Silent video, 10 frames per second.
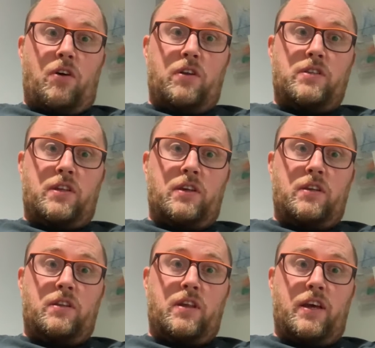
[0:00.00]
on as the
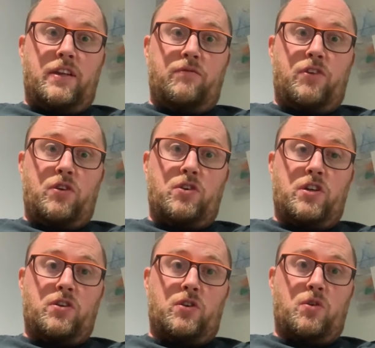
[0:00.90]
third infusion
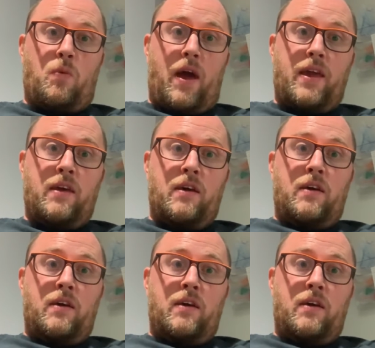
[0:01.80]
is underway.